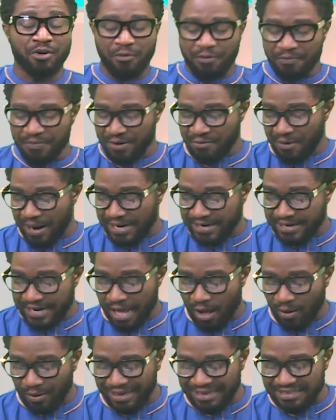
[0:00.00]
Studio with me right
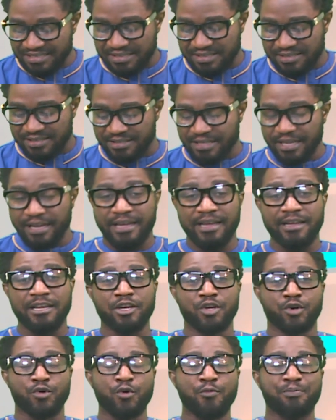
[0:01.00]
now is
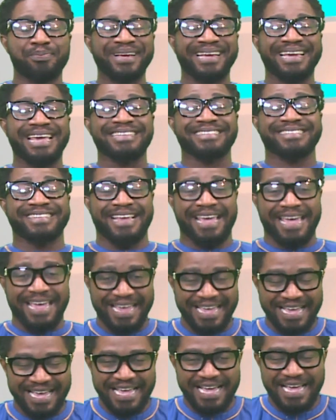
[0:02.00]
the group
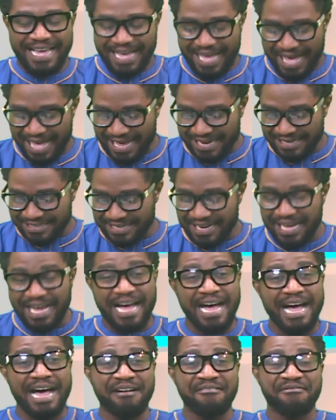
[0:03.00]
Keche, and
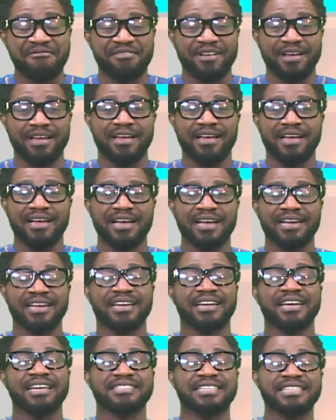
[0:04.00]
I have uh,
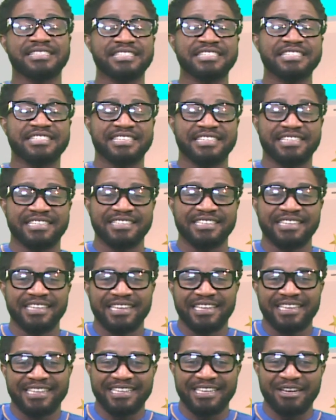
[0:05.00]
Keche Tinting
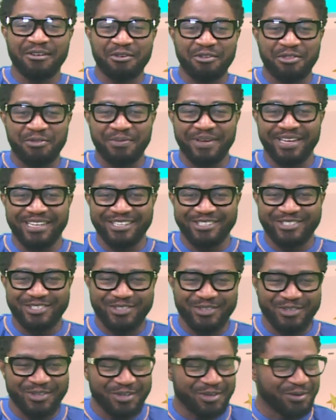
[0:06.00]
here with me in the
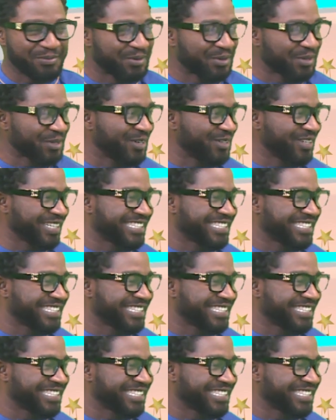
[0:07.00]
studio, bro.